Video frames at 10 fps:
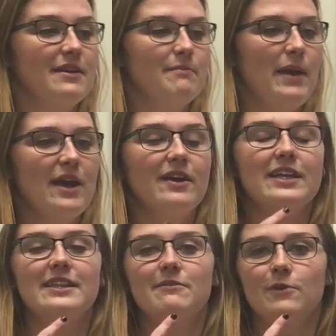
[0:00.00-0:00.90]

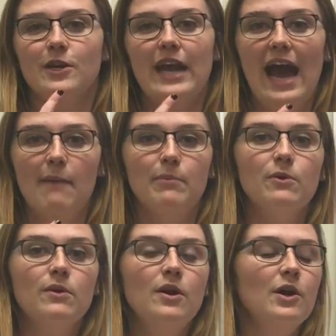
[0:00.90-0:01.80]
pairing the word
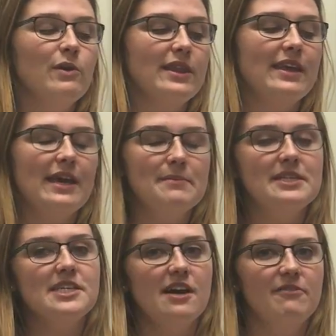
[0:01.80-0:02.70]
apple with the
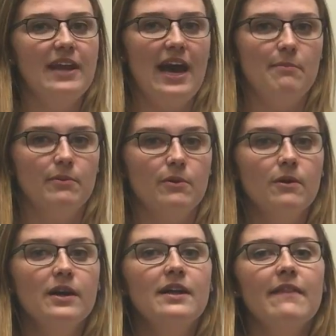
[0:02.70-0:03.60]
image of an
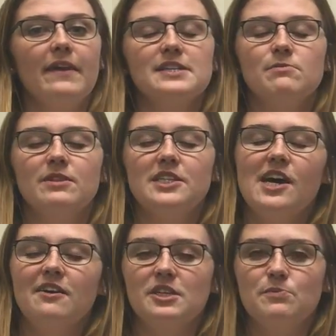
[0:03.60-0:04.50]
apple. Thus, when the
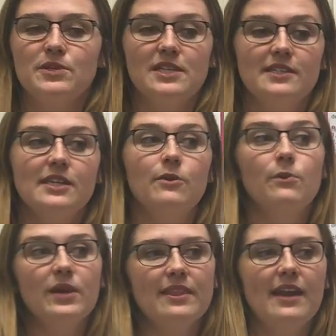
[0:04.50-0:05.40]
child is presented
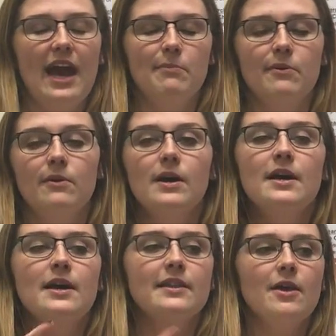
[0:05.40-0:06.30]
with an apple,
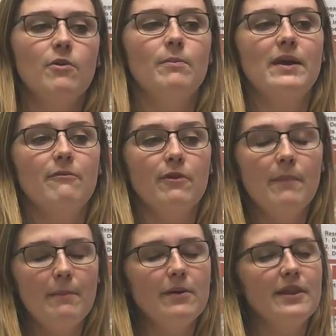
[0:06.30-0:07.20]
they will
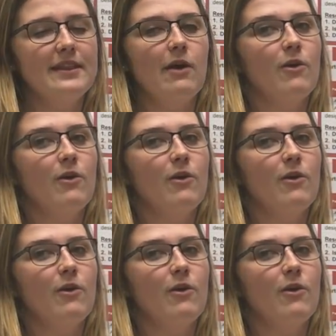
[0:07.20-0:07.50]
remember that they